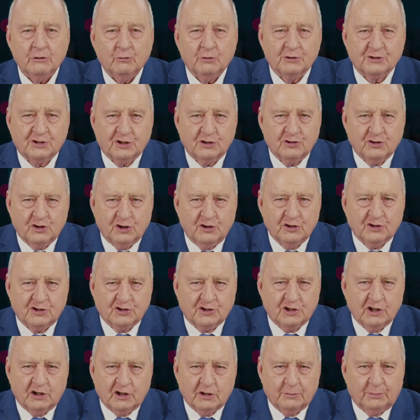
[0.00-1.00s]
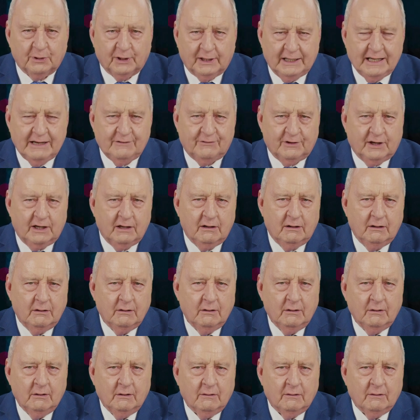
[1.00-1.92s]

were seduced into believing